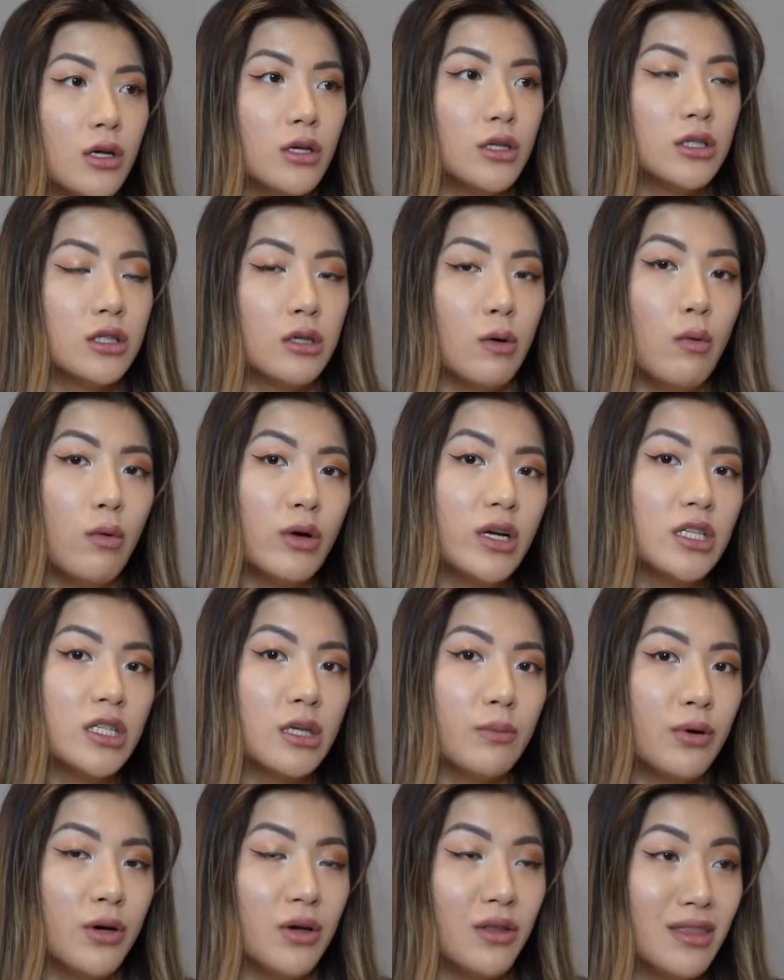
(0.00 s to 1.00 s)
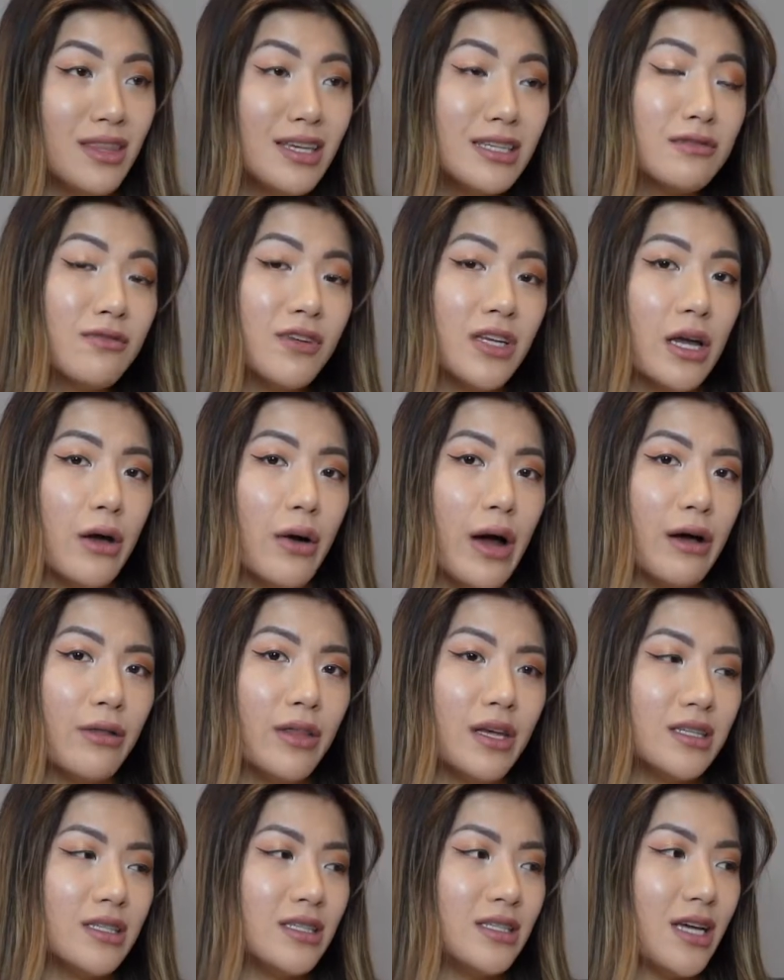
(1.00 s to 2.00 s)
So I wanted to put this video out
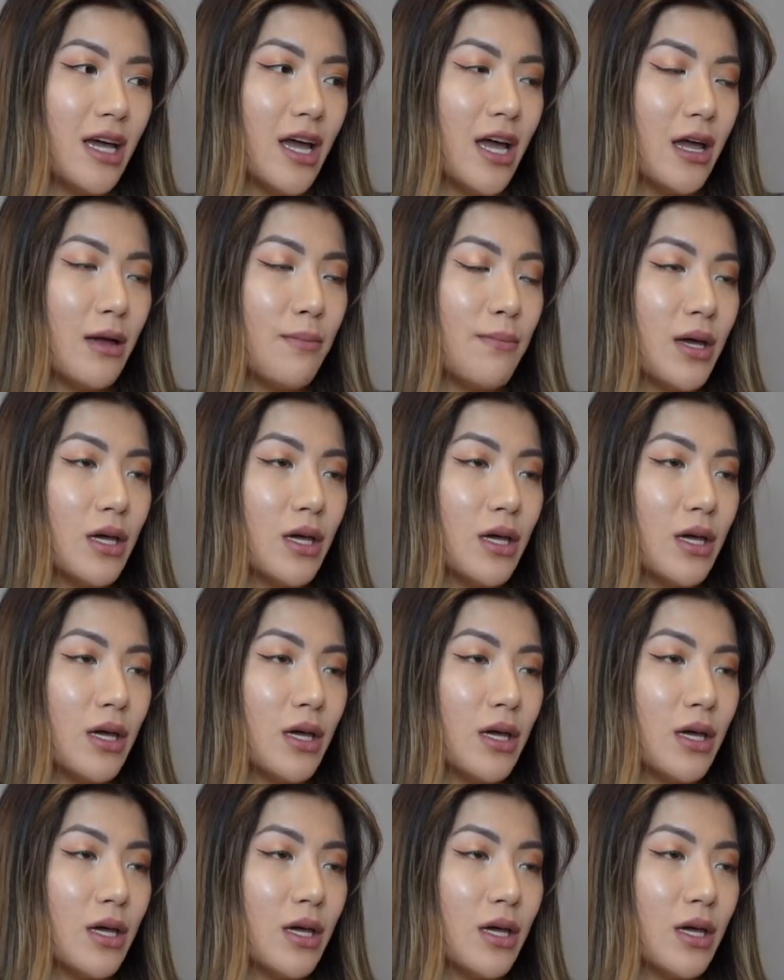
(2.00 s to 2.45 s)
there today